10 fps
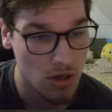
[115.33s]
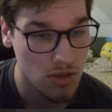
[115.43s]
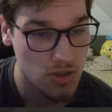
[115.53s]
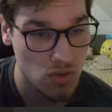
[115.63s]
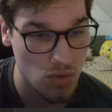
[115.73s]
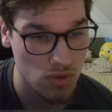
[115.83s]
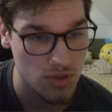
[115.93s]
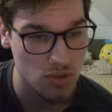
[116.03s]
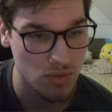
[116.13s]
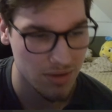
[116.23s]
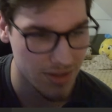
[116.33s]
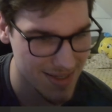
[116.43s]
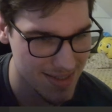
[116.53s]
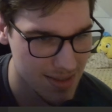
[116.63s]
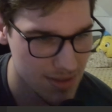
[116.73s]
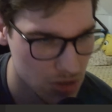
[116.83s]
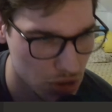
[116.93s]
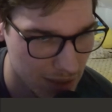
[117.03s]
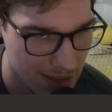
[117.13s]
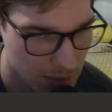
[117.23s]
So also this is a
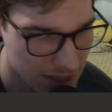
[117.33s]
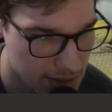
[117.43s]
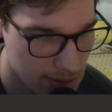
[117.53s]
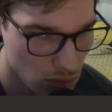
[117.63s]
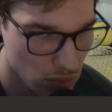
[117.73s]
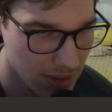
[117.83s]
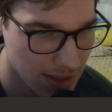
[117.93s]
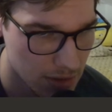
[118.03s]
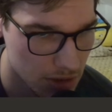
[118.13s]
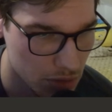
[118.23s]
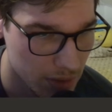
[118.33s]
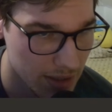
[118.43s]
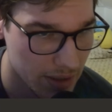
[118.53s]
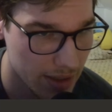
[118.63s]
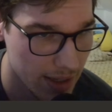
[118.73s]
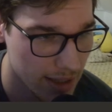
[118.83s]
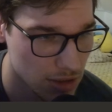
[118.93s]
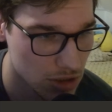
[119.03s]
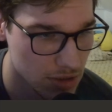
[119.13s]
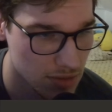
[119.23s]
threat, but it's not really a threat. I
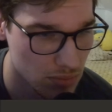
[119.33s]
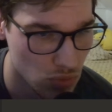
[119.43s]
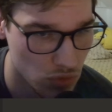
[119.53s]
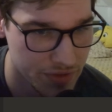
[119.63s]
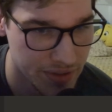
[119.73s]
can just move the